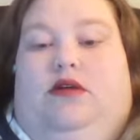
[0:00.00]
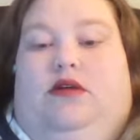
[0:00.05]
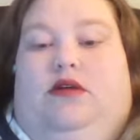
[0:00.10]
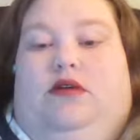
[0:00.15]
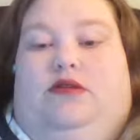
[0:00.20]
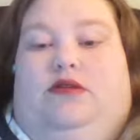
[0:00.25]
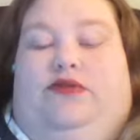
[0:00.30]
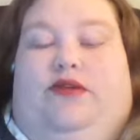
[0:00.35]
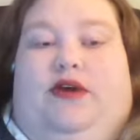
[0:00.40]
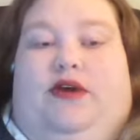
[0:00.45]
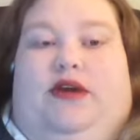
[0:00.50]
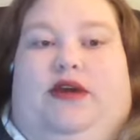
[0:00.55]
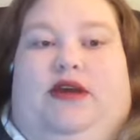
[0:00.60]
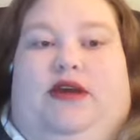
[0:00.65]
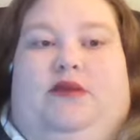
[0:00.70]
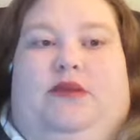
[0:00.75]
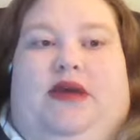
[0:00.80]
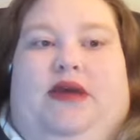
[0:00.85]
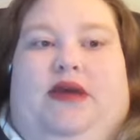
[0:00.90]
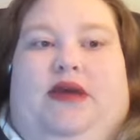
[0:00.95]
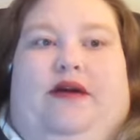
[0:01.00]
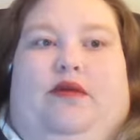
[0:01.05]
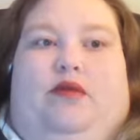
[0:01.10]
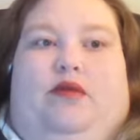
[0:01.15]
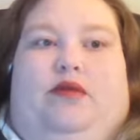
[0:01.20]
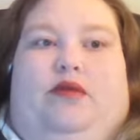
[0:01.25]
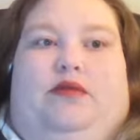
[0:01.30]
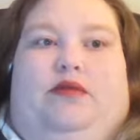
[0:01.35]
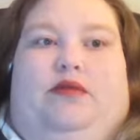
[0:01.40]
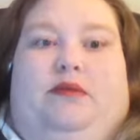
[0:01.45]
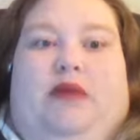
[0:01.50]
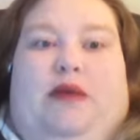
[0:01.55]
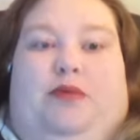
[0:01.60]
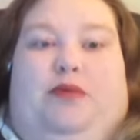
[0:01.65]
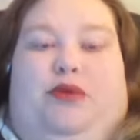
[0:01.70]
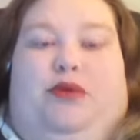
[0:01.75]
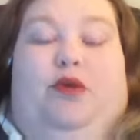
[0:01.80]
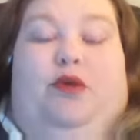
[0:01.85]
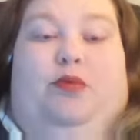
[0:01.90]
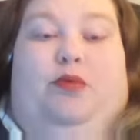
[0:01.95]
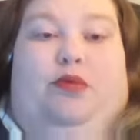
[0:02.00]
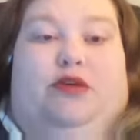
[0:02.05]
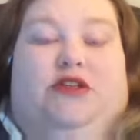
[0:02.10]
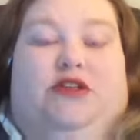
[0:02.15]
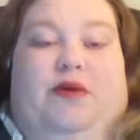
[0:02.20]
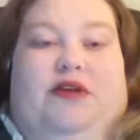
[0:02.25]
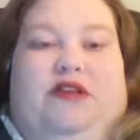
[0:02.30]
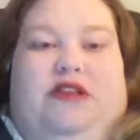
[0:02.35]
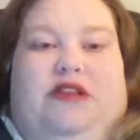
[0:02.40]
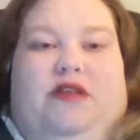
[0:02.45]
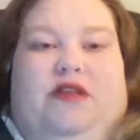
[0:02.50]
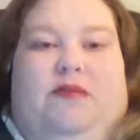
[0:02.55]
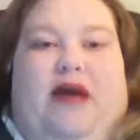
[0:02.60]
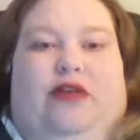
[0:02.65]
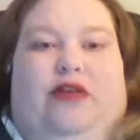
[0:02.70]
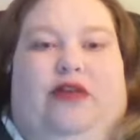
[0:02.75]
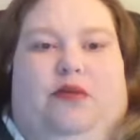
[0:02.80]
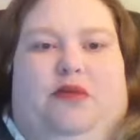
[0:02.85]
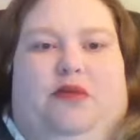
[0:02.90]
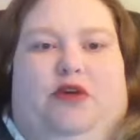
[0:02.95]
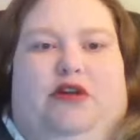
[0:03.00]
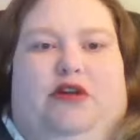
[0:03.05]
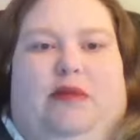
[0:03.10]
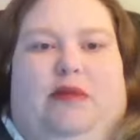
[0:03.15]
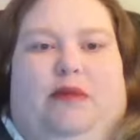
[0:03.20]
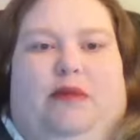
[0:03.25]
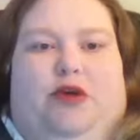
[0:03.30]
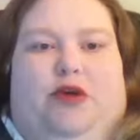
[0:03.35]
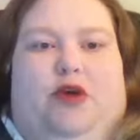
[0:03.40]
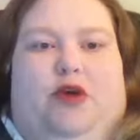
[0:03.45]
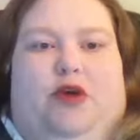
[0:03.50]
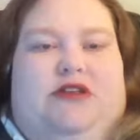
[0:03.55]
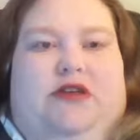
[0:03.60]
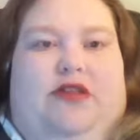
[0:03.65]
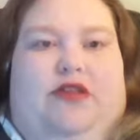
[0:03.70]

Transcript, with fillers: It was freaking me out. And my pupils, I went to the bathroom, looked at my pupils.